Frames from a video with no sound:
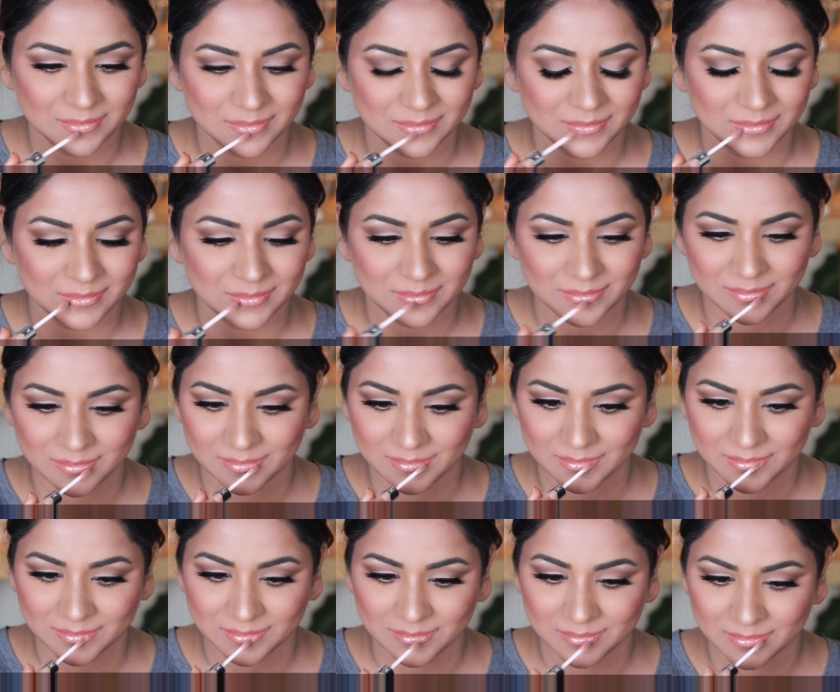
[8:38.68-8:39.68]

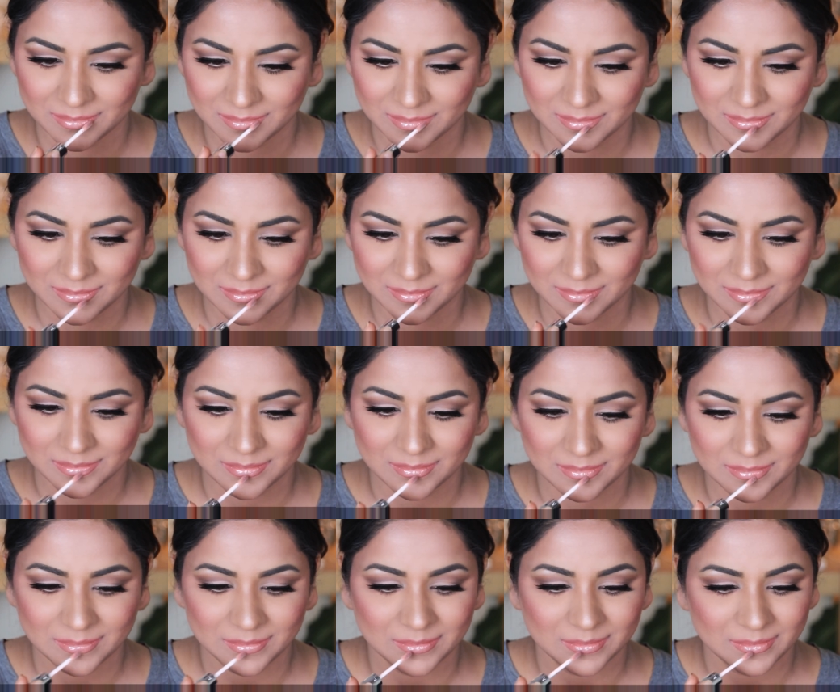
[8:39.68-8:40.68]

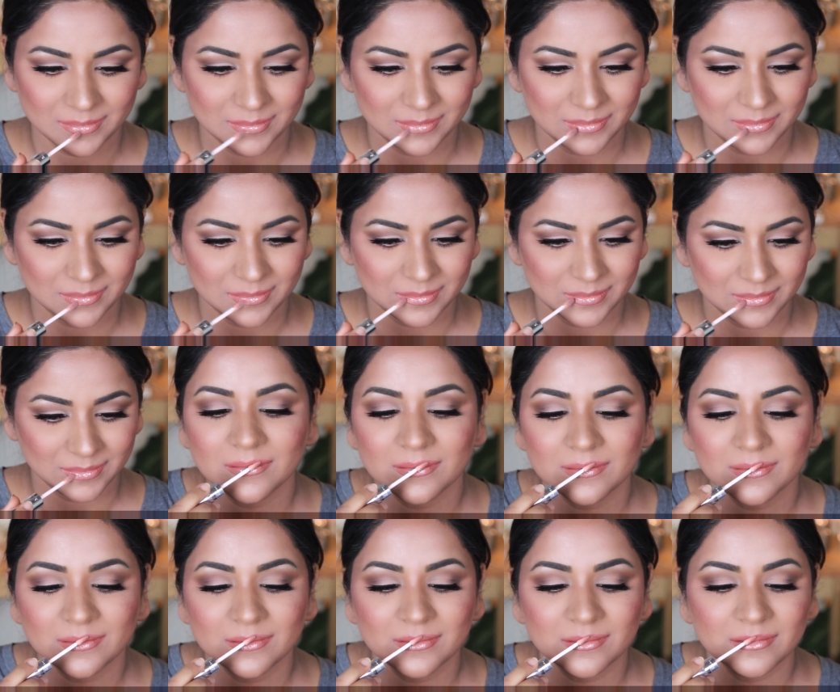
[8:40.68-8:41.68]

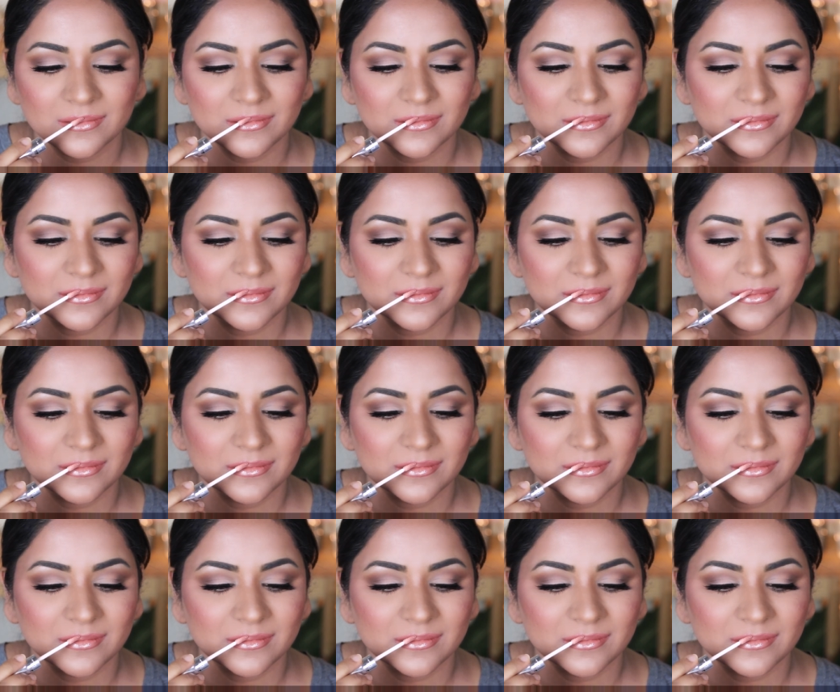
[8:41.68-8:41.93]
Nobody speaks.